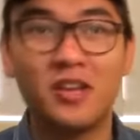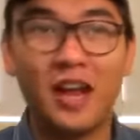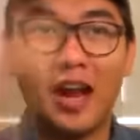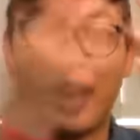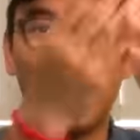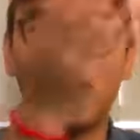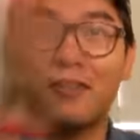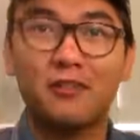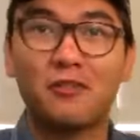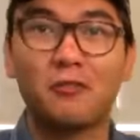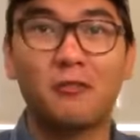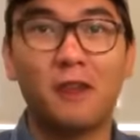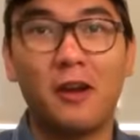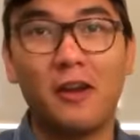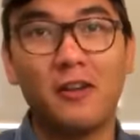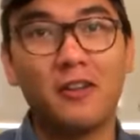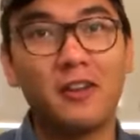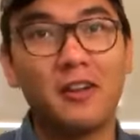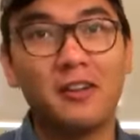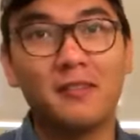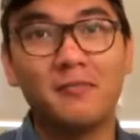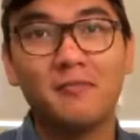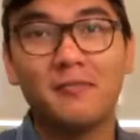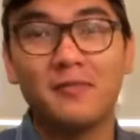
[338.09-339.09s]
chains around
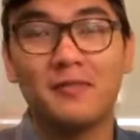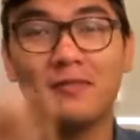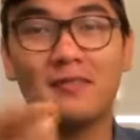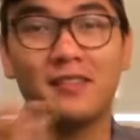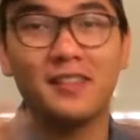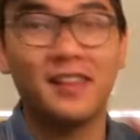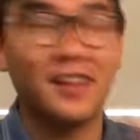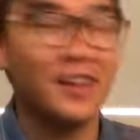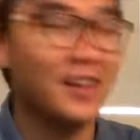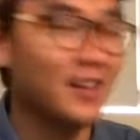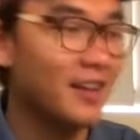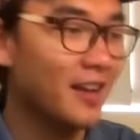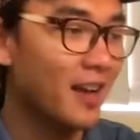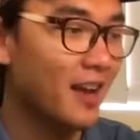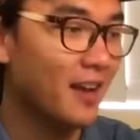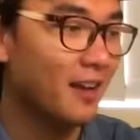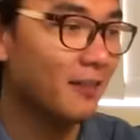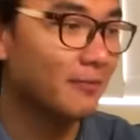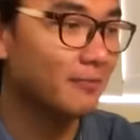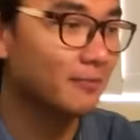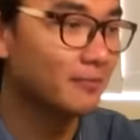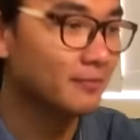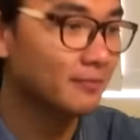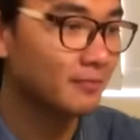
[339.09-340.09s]
him.
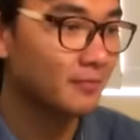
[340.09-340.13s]
Yeah.